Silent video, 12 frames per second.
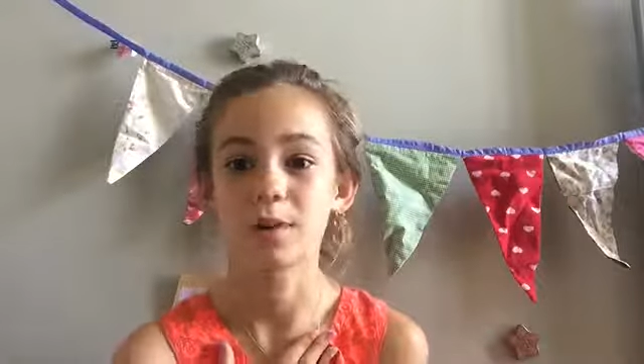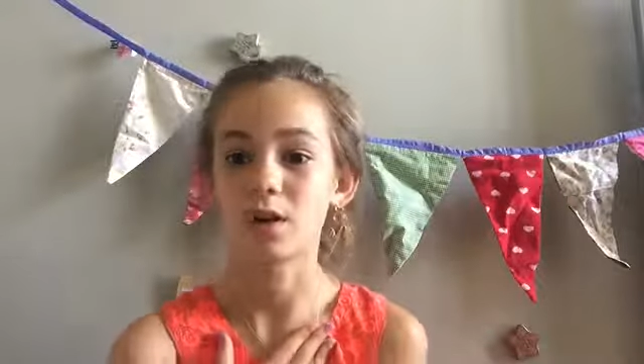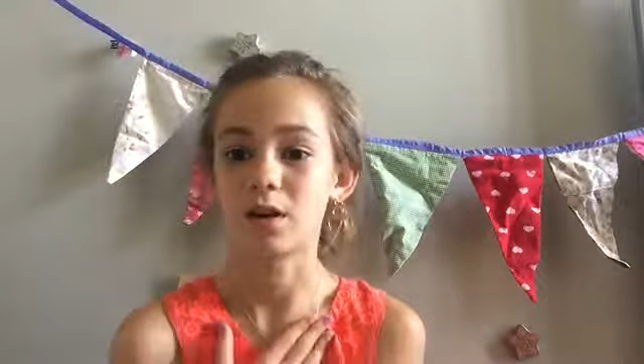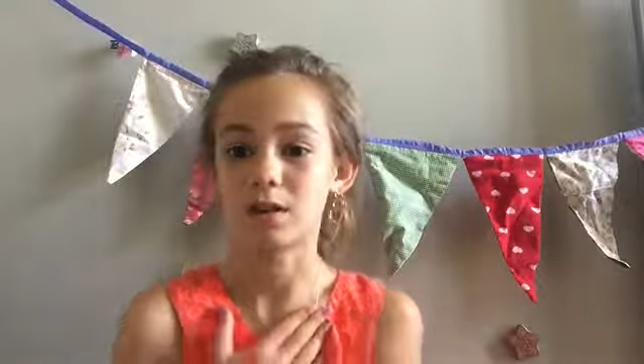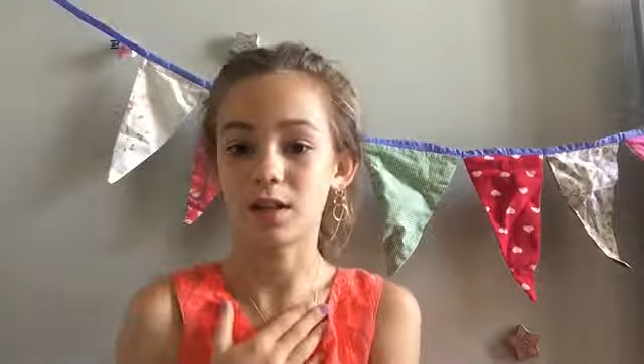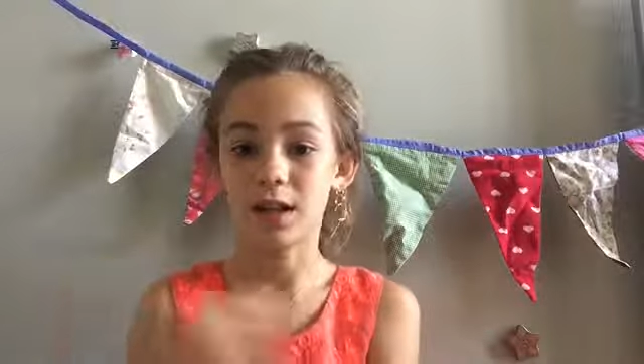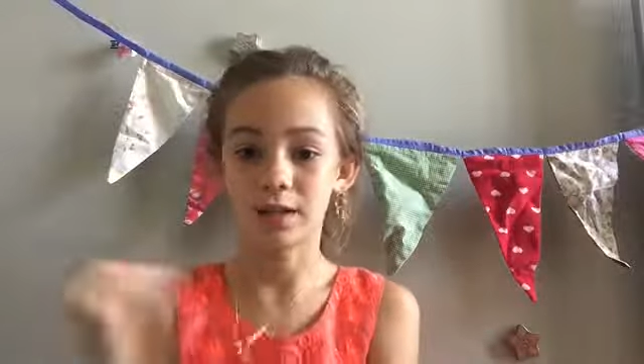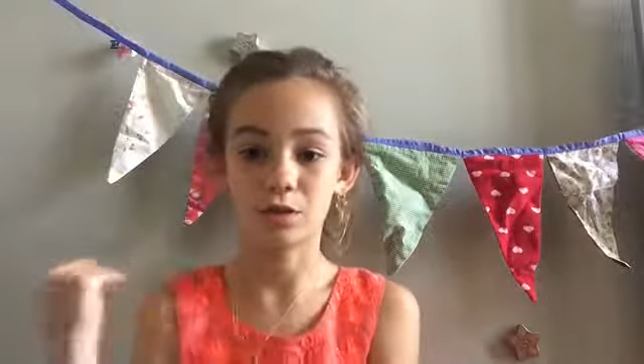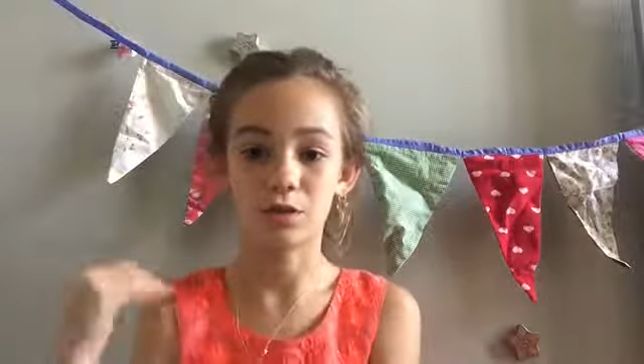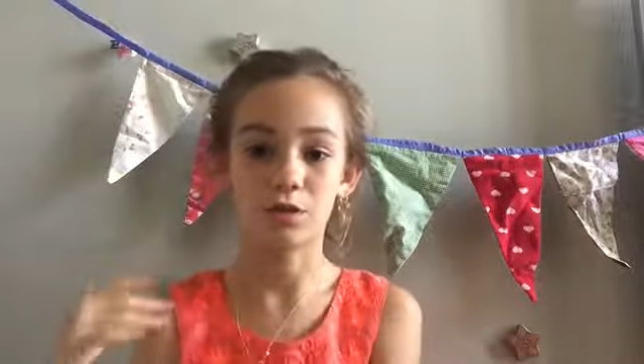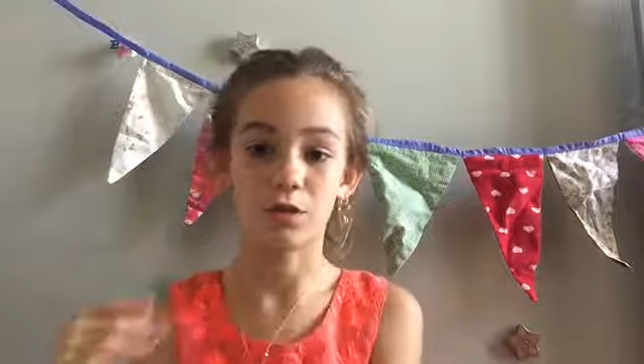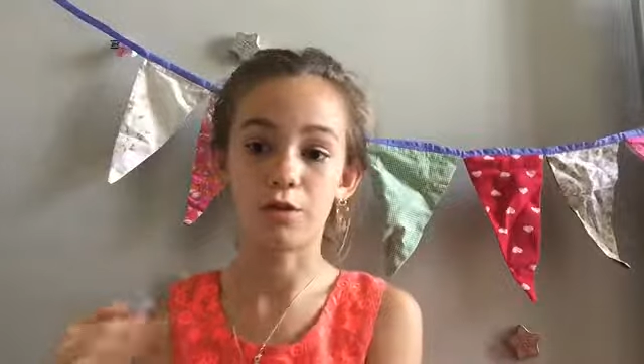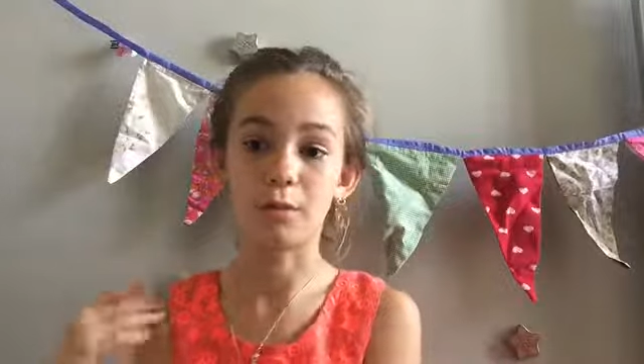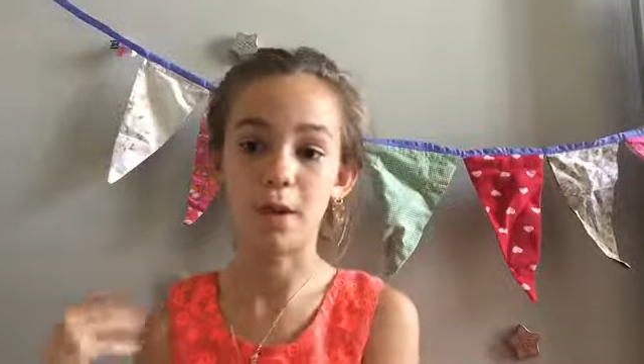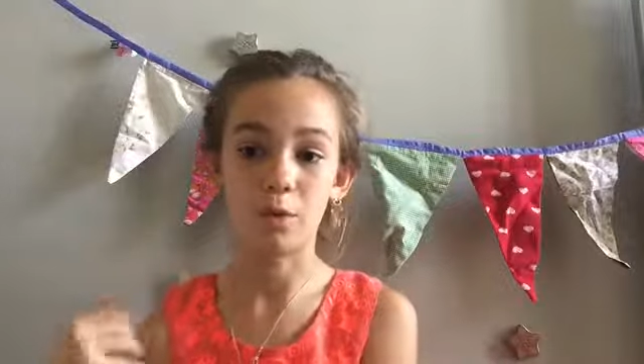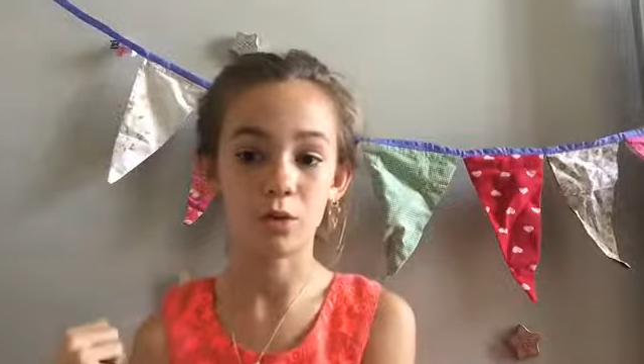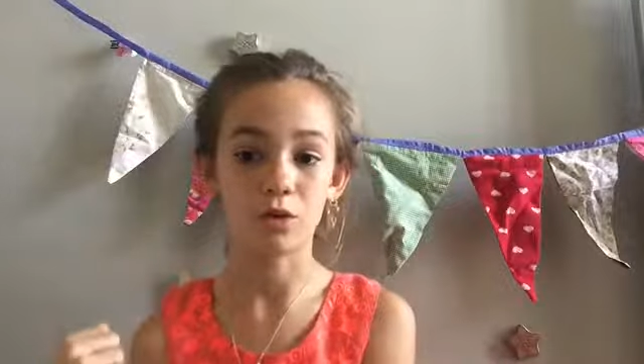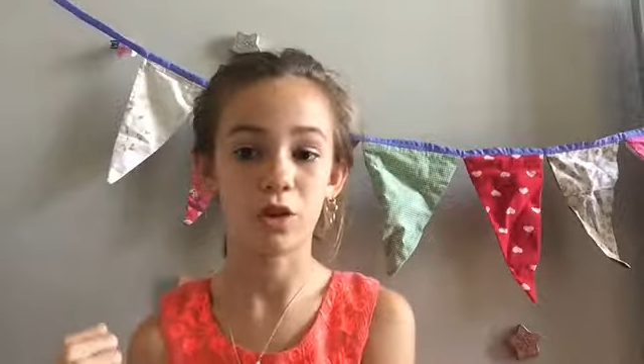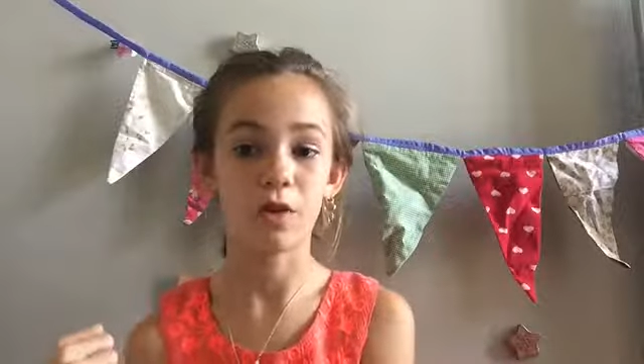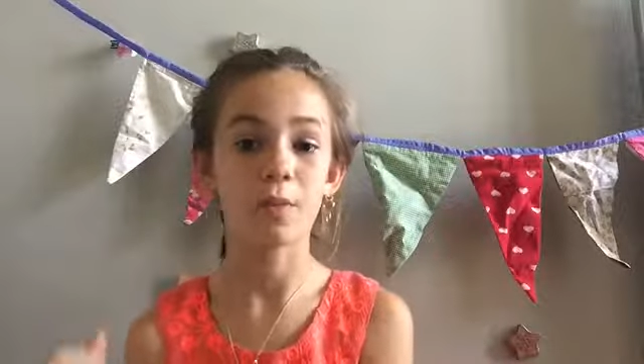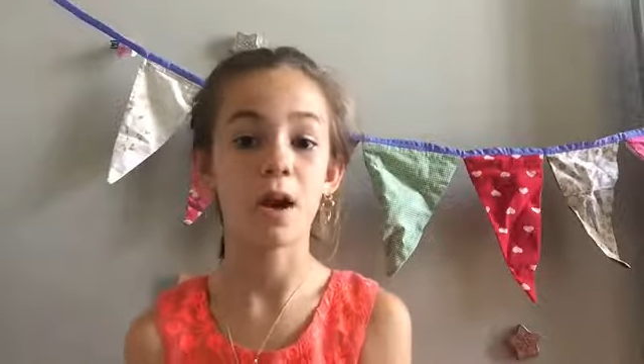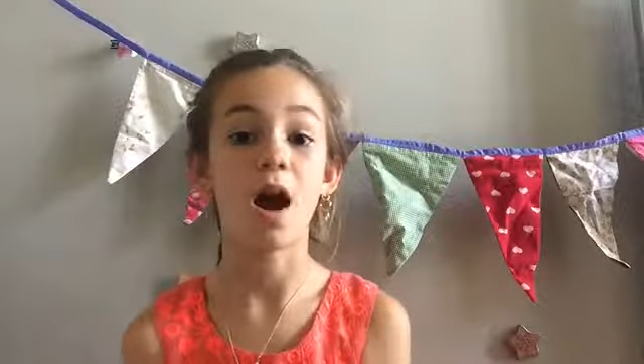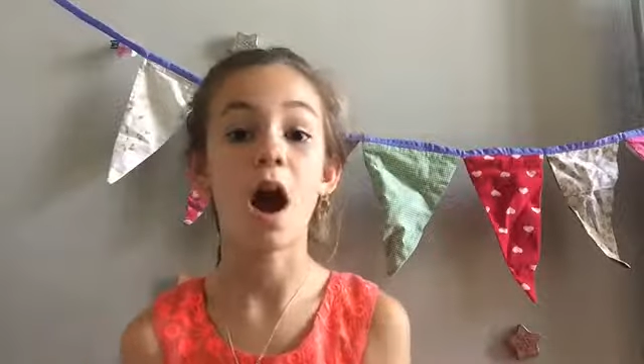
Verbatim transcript: because as you saw from my wardrobe